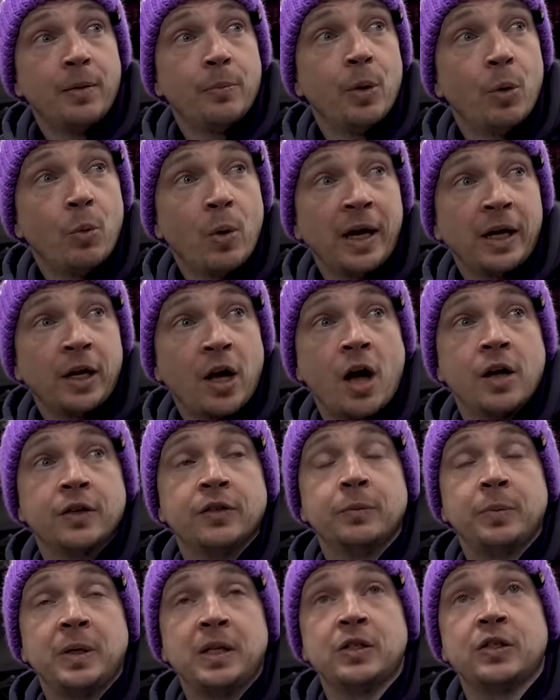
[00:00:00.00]
But when cars
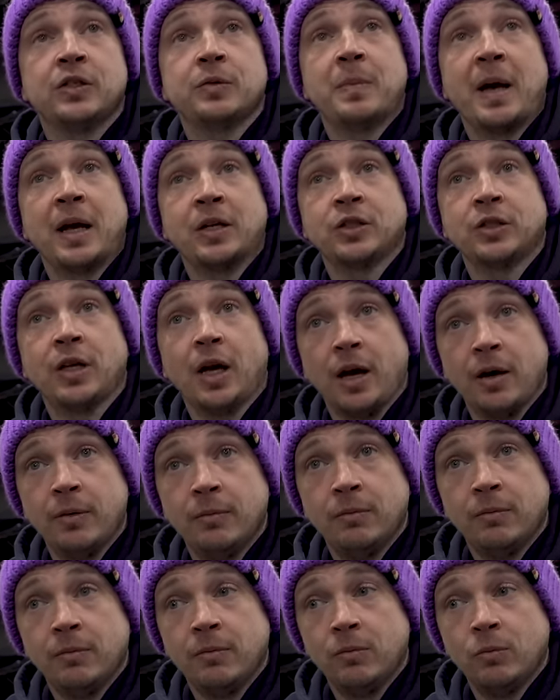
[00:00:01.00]
have been smashed up,
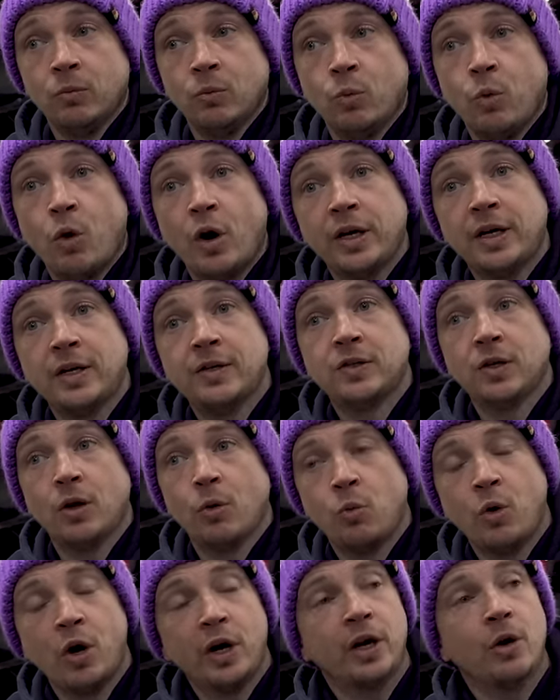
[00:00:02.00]
why is it,
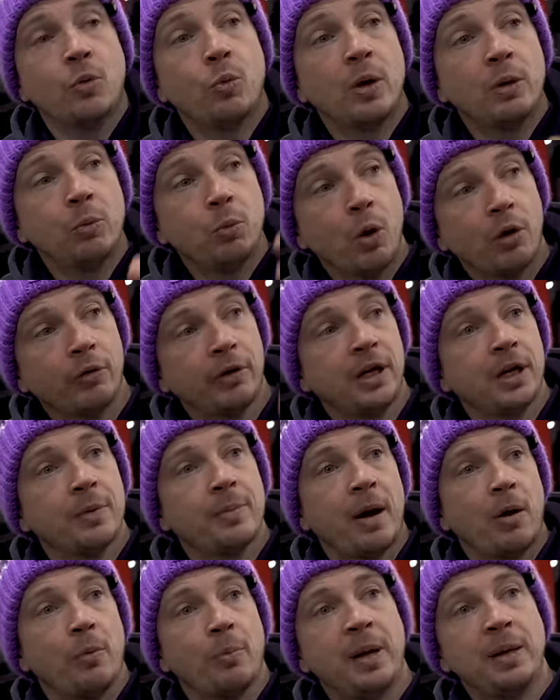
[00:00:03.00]
why are we worried
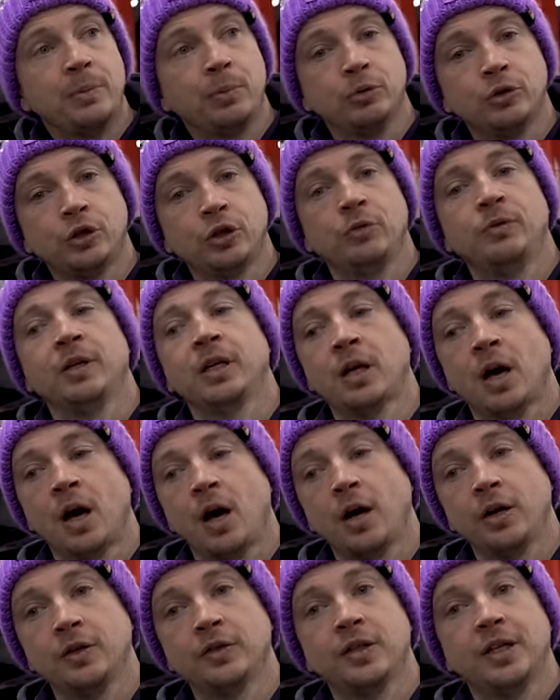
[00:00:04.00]
about people tuning
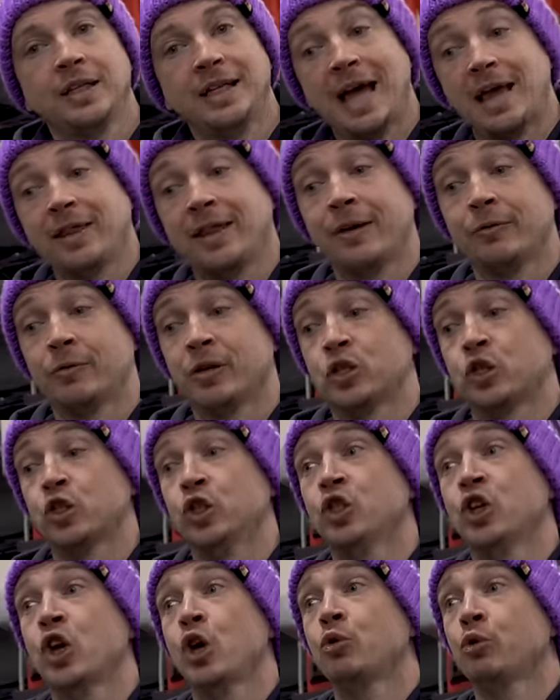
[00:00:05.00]
cars yet there is
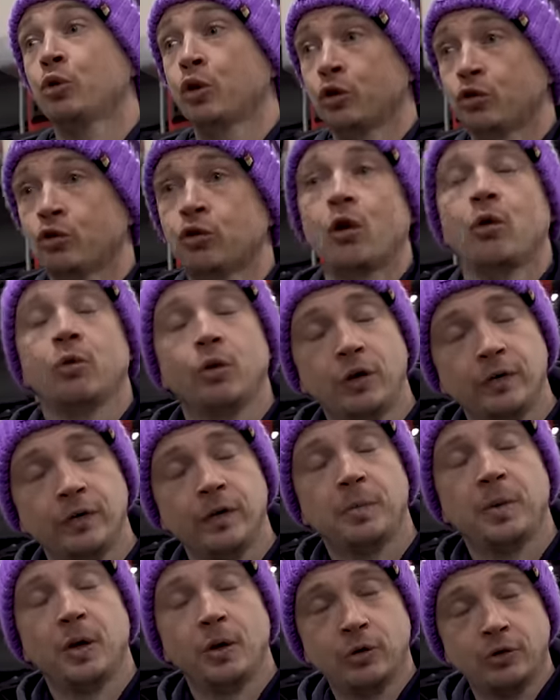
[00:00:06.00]
no control over
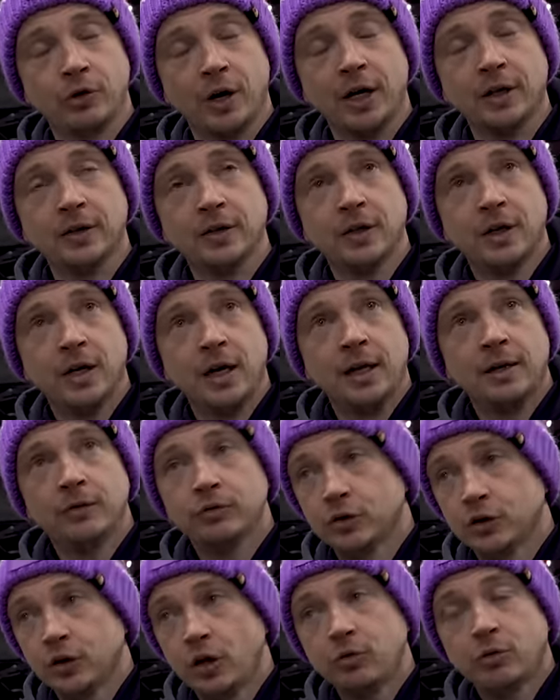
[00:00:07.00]
the motor trade? There
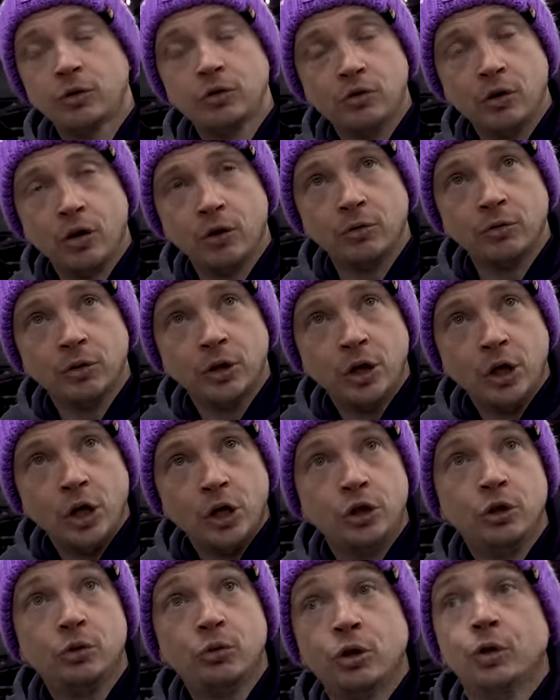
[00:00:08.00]
is no control.
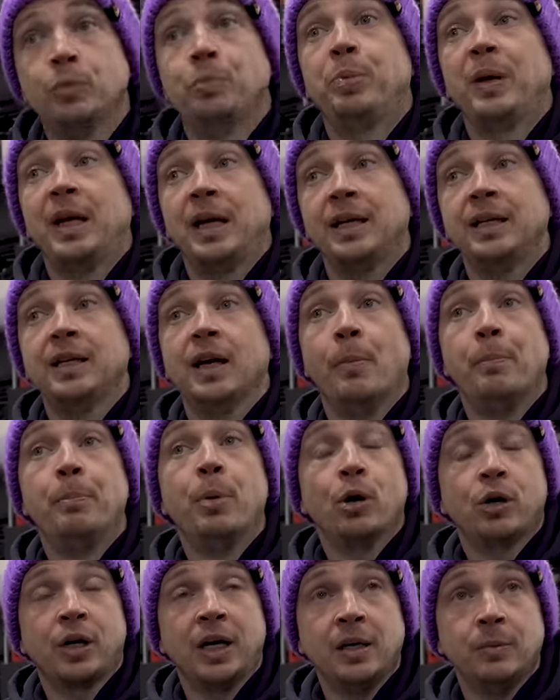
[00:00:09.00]
You could be a
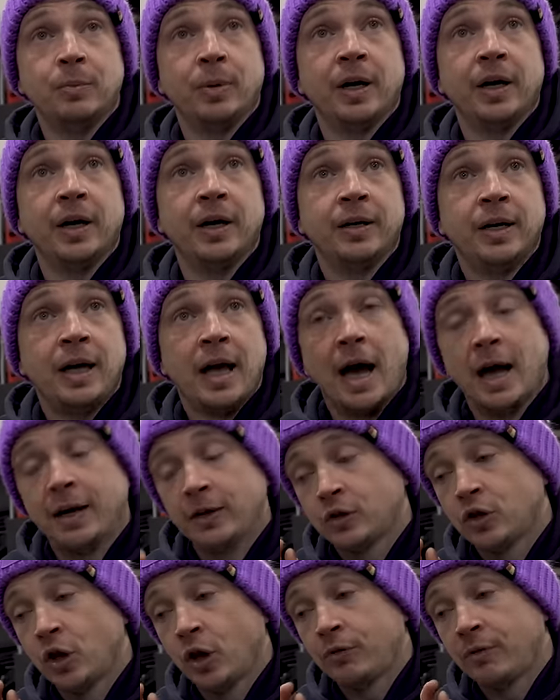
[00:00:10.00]
bookkeeper
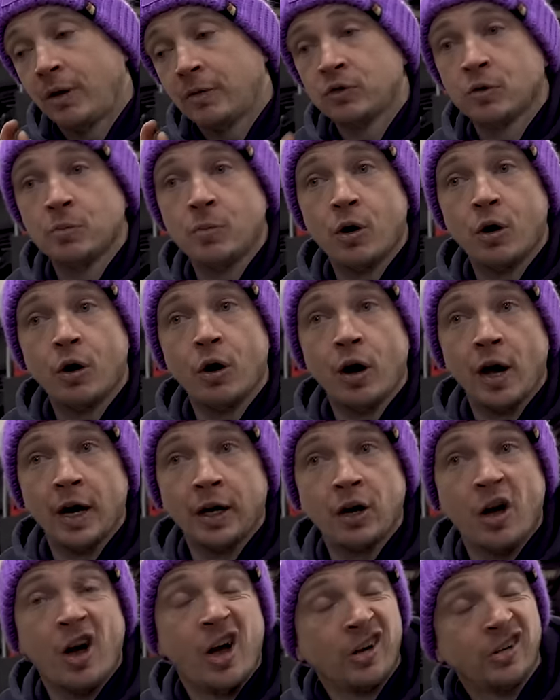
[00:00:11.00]
and turn around tomorrow and
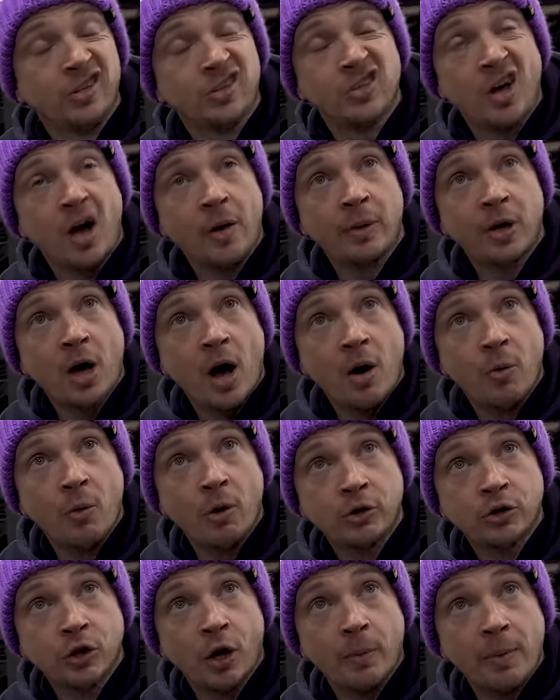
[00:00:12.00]
go, I'm going to start up a car
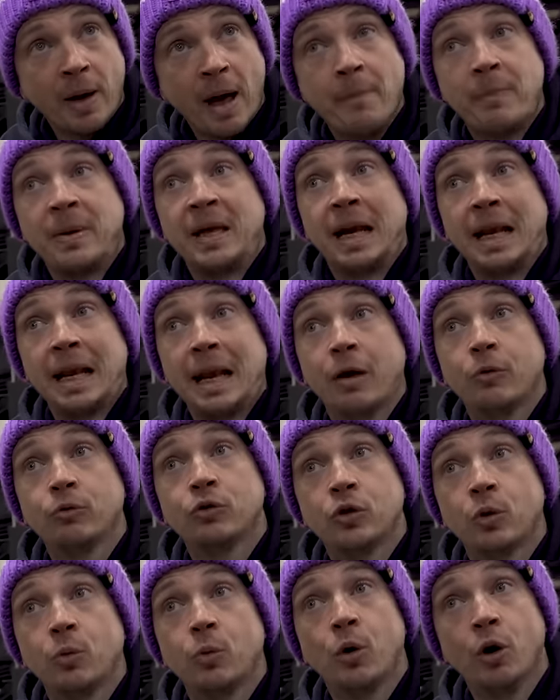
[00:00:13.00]
workshop and be allowed
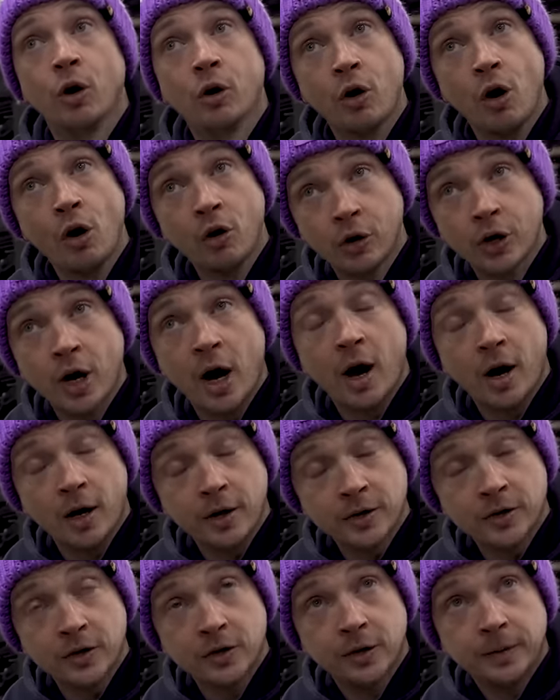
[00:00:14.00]
to work on
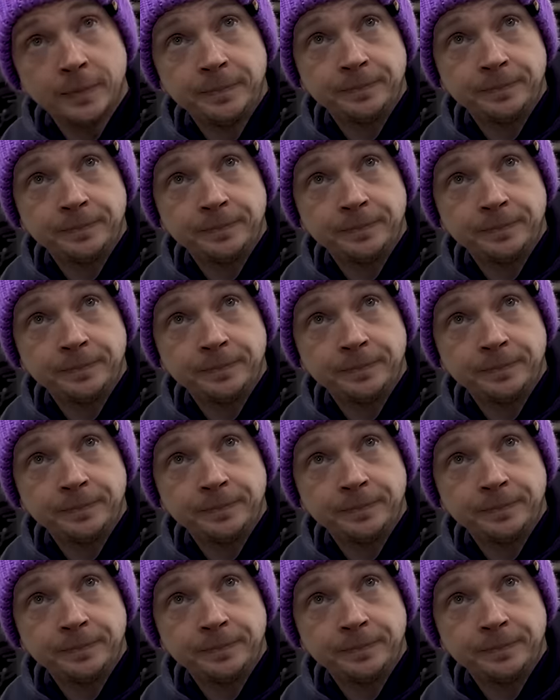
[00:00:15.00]
cars